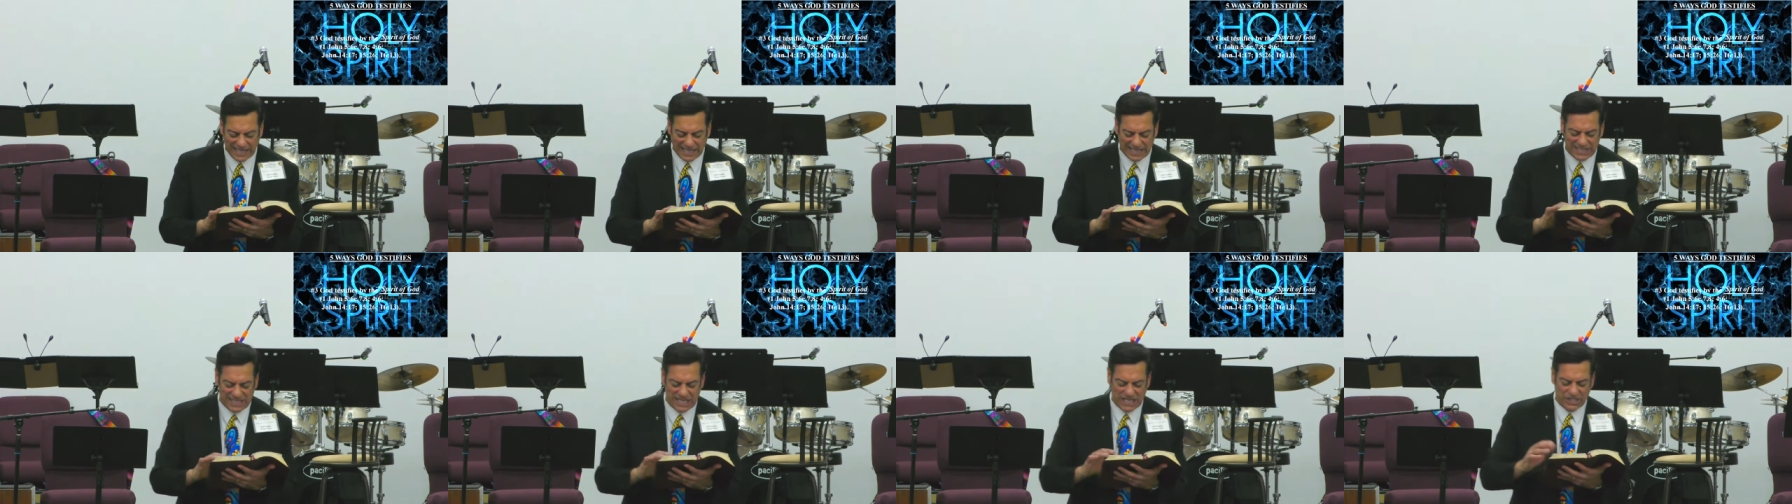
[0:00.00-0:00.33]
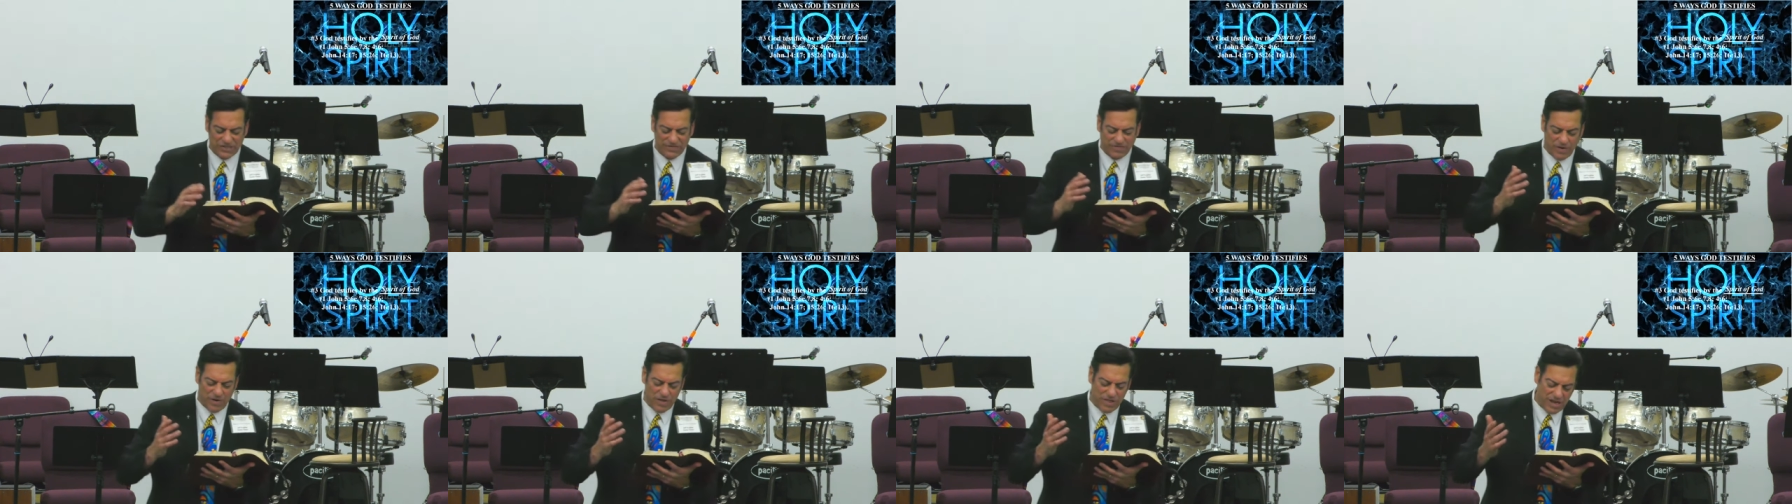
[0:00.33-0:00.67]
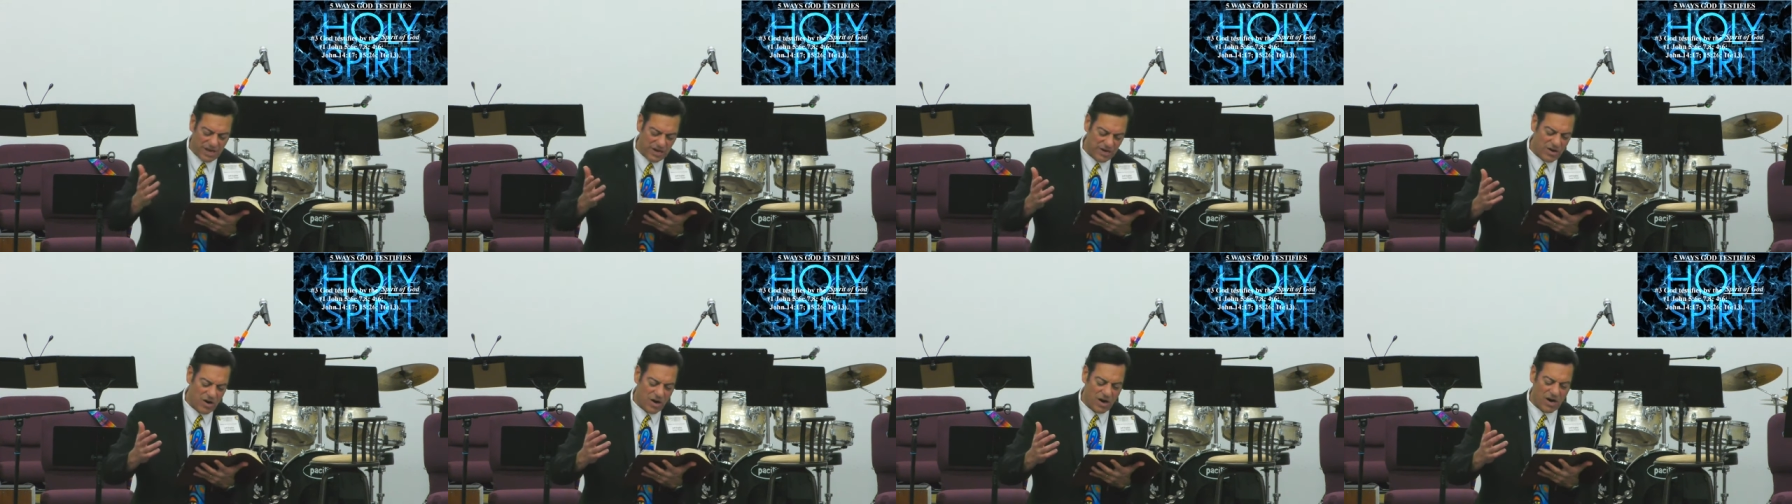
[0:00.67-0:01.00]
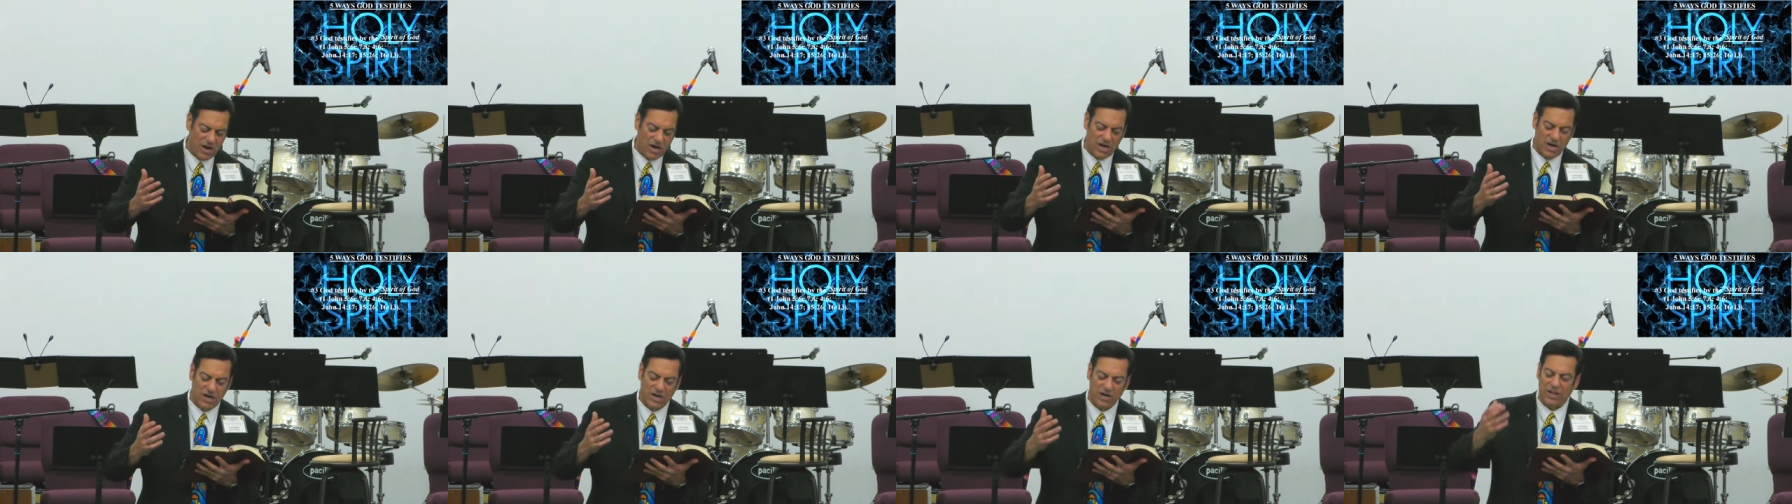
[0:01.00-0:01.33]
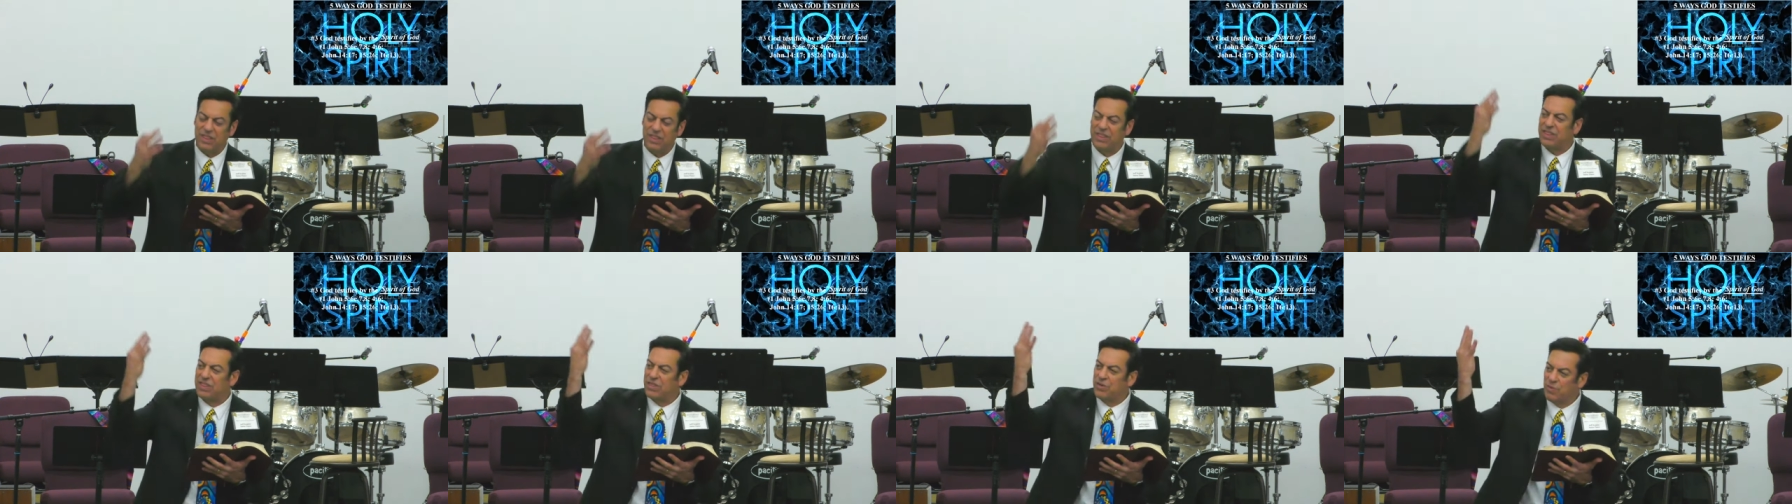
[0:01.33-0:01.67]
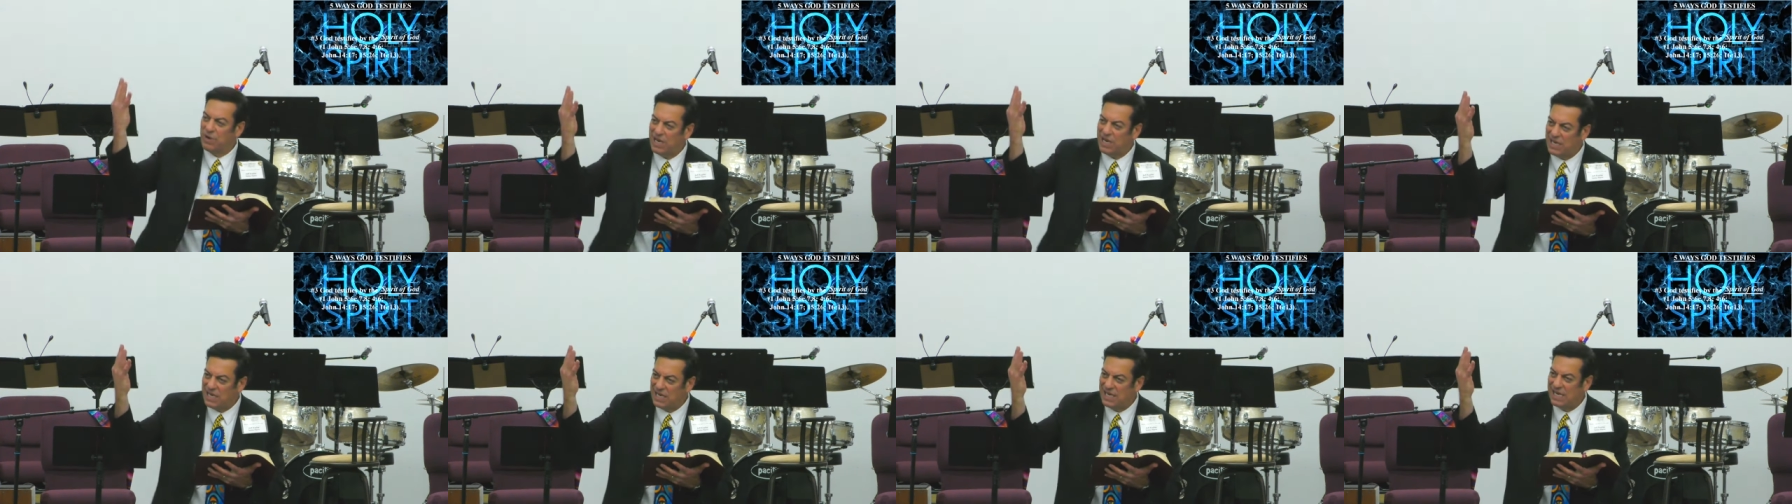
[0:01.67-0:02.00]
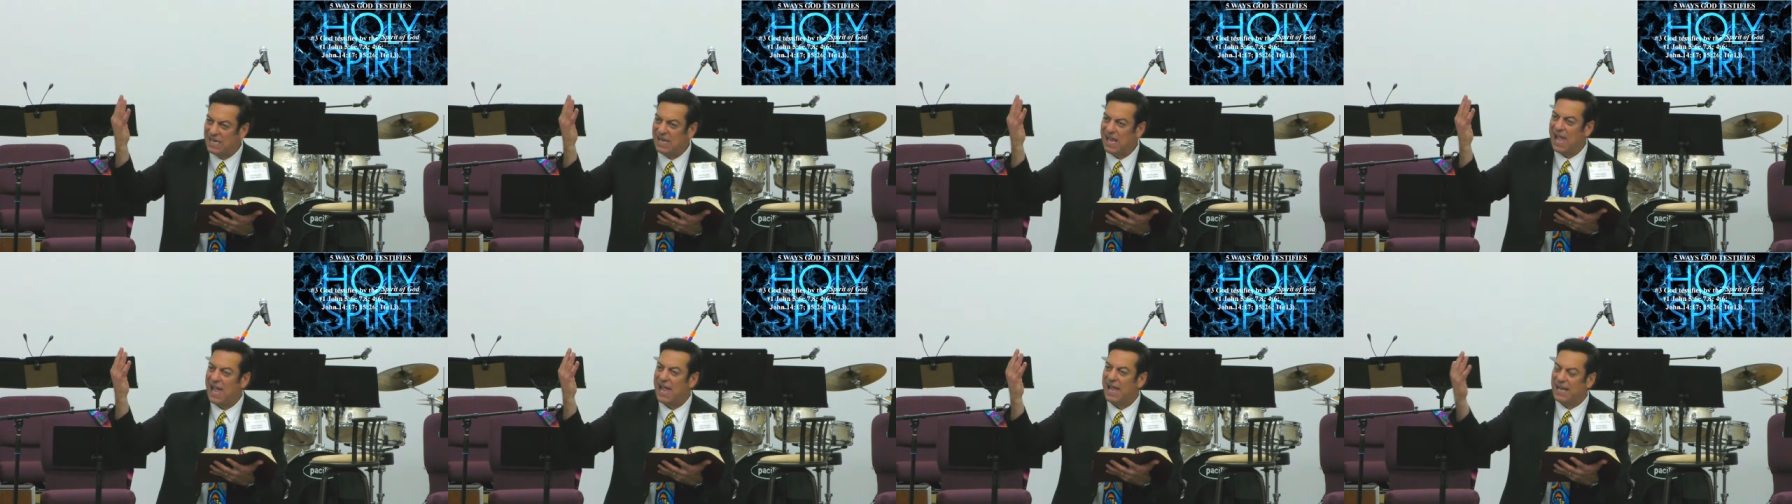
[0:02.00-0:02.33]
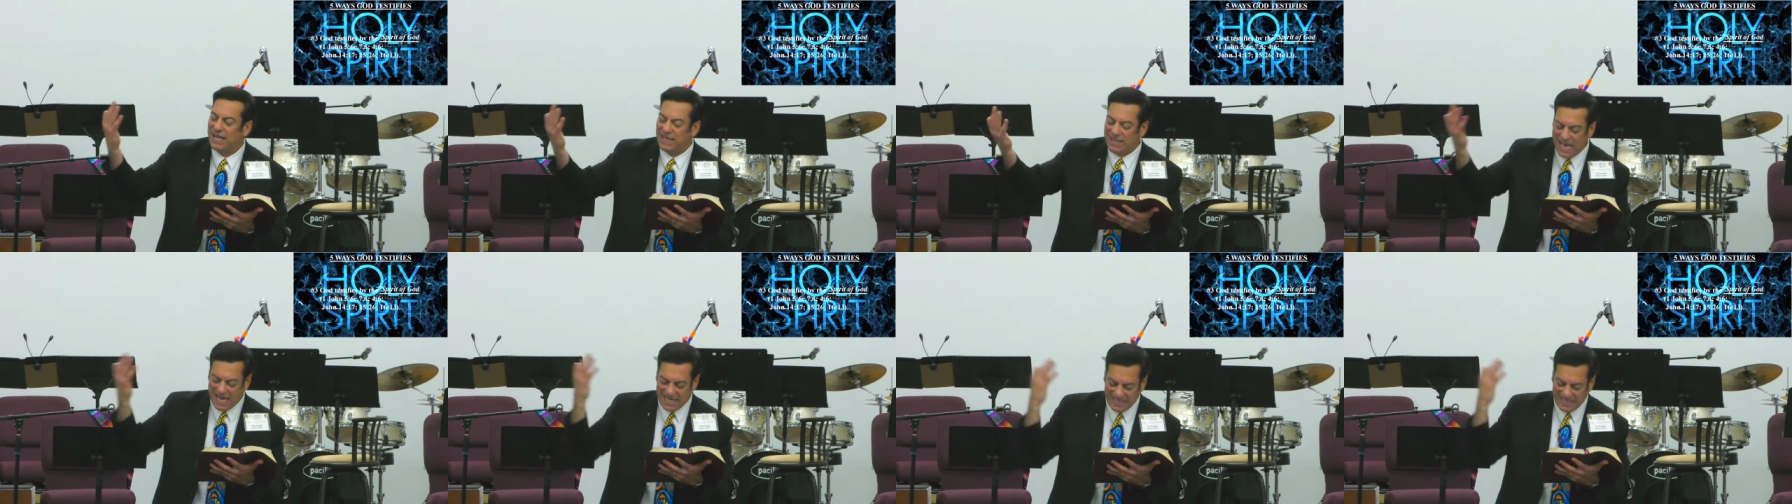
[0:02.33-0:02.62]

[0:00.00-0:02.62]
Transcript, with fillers: it says, "For there are three that